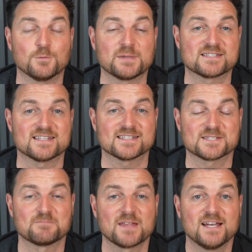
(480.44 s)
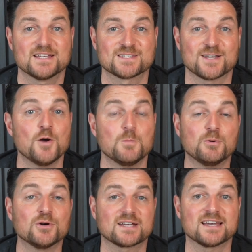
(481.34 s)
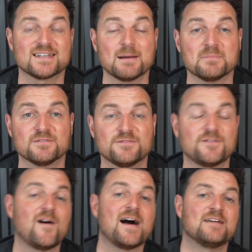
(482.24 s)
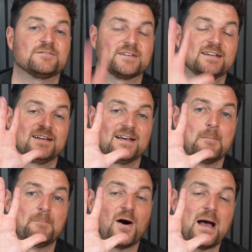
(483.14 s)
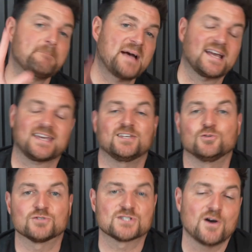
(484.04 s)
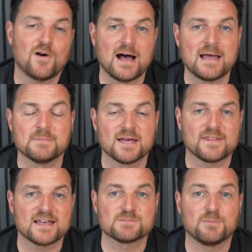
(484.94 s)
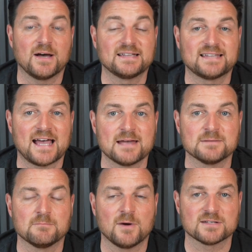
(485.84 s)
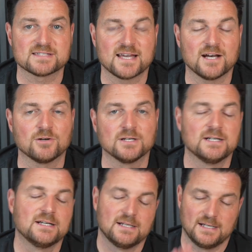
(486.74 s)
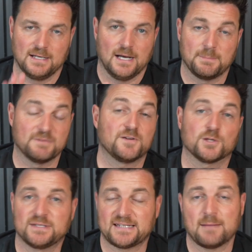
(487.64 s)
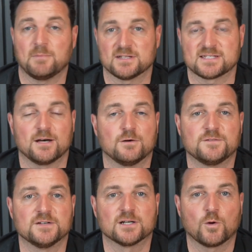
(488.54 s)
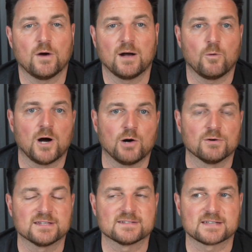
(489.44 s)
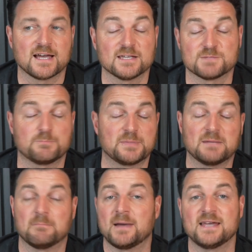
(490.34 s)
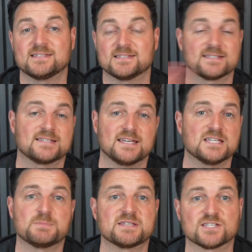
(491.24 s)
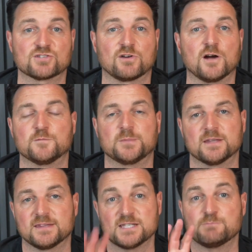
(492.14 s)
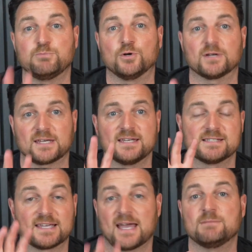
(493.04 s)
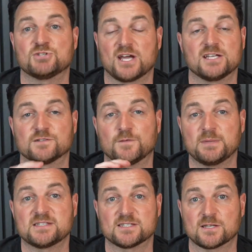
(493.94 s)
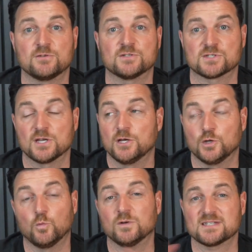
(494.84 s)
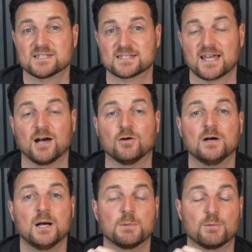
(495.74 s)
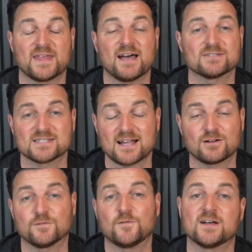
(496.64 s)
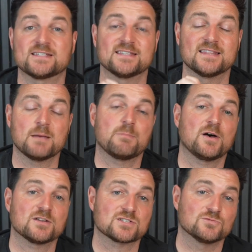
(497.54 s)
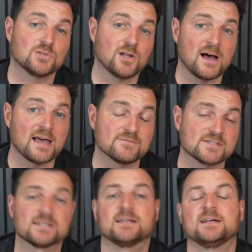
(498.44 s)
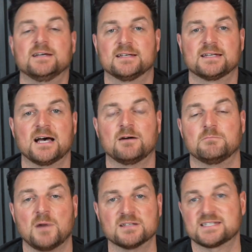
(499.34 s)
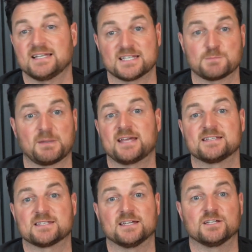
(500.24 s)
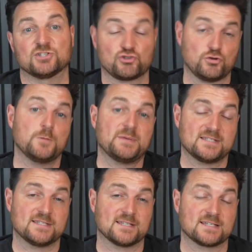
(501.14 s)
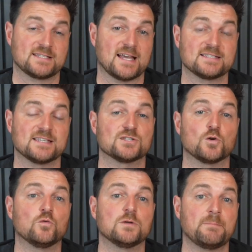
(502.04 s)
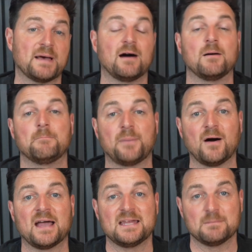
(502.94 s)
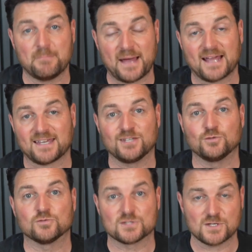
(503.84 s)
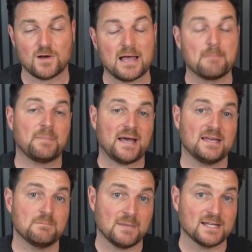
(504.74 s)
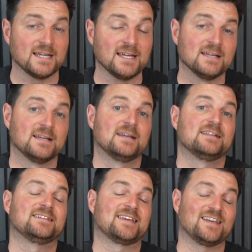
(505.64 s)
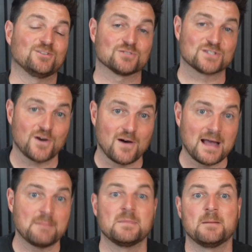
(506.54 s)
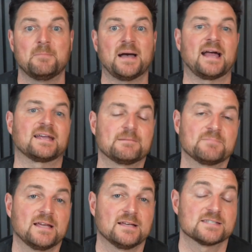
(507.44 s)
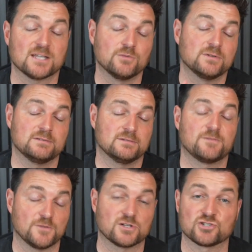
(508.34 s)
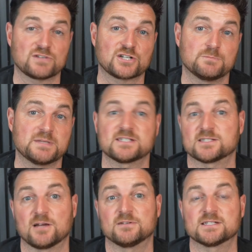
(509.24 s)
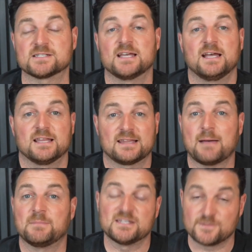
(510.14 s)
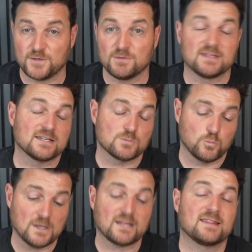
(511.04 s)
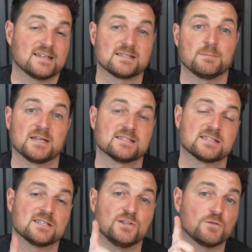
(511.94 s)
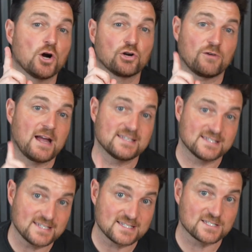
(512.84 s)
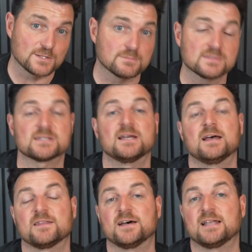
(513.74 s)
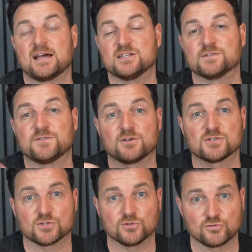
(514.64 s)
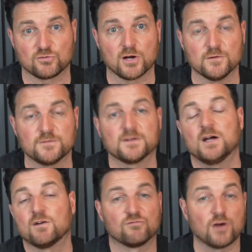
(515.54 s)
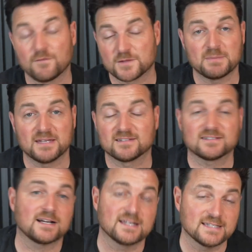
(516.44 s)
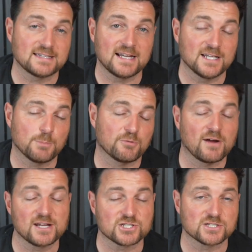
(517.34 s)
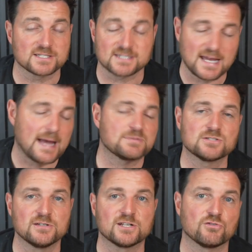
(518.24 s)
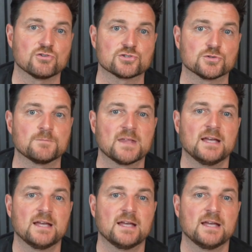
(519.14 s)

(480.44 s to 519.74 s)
business. So book number 5, Buy Back Your Time, and that's by Dan Martell. Been following Dan Martell for quite a while, and it's been amazing to see his business growth. But this book is a game changer for business owners who want to scale but without sacrificing their personal lives. Now, Martell explains that true business success is all about buying back your time, paying money to get your time back. So for construction business owners, that means a few things. One of the things it means is that you've got to create systems that allow you to focus on growth rather than being stuck in the daily operations. Absolutely crucial.